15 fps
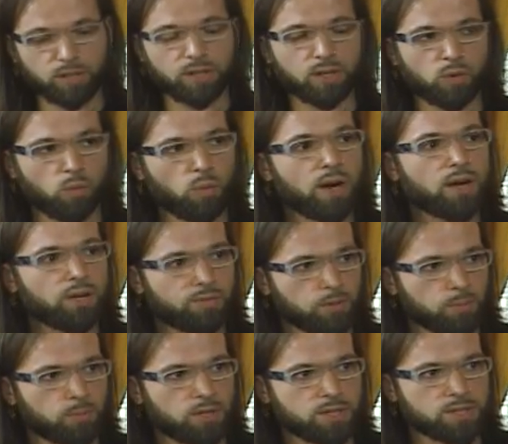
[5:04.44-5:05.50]
really aware of
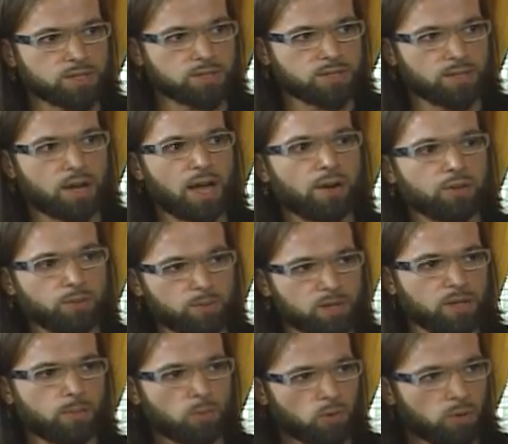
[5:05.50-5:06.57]
your presence and how you
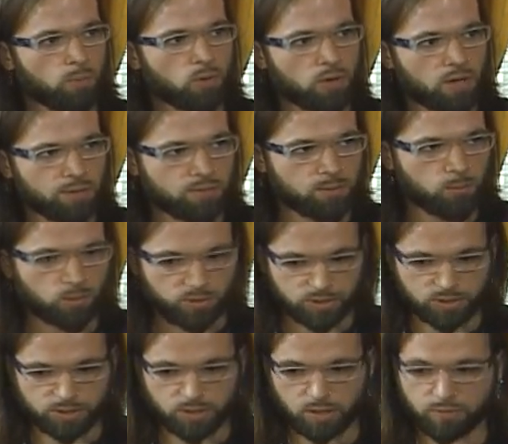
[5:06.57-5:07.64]
become more and more comfortable with
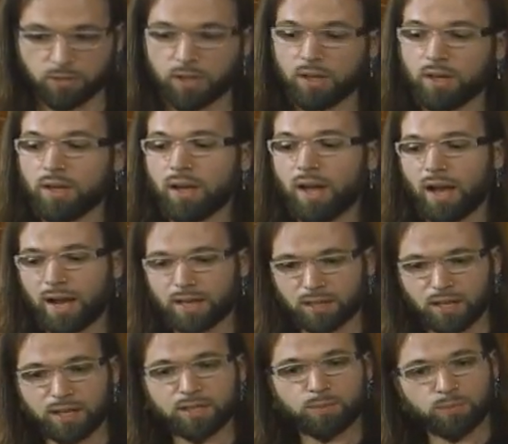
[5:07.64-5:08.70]
yourself. I
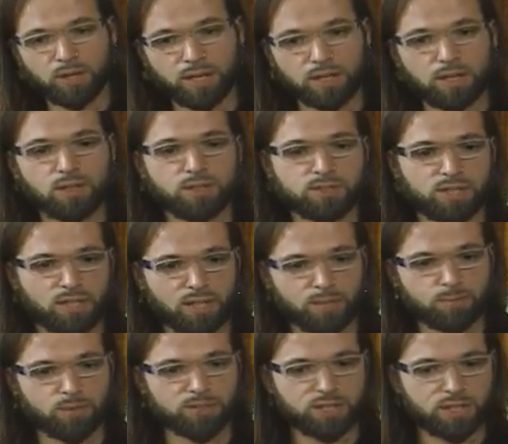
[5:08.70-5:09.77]
liked bright colors. I
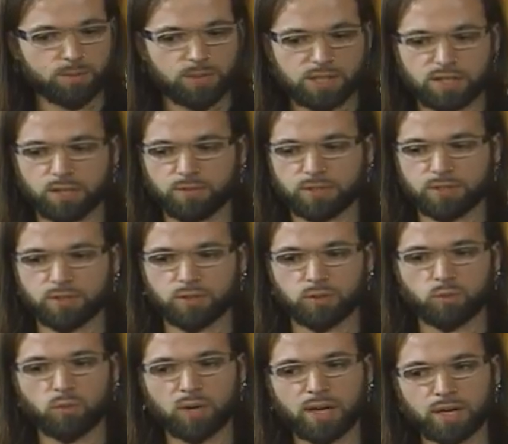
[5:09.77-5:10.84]
liked presenting myself a
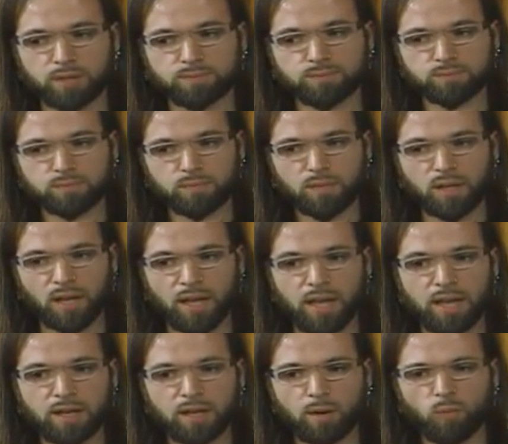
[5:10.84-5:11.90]
certain way,
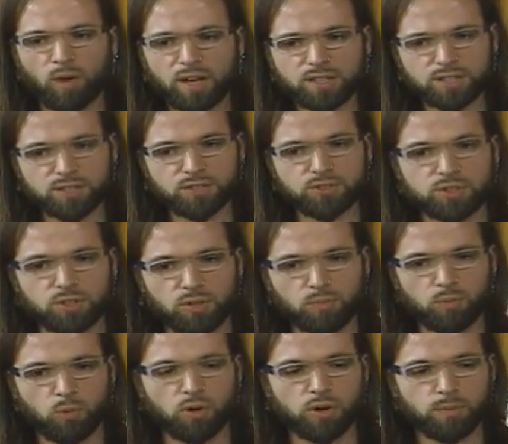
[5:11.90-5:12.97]
and I wanted to do so
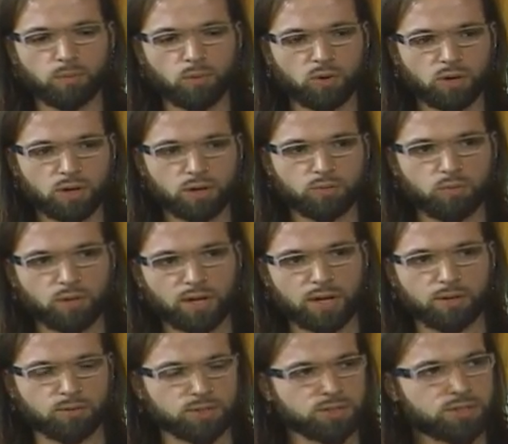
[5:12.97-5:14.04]
more and more when
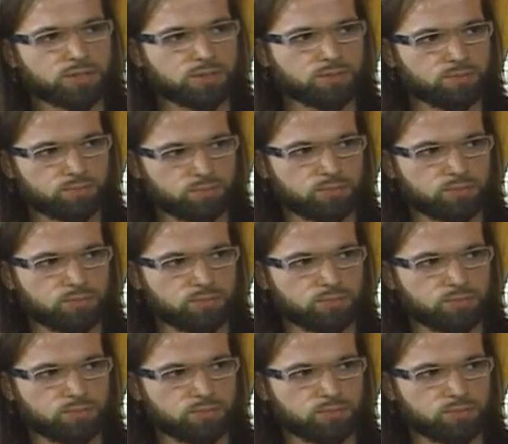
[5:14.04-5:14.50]
I was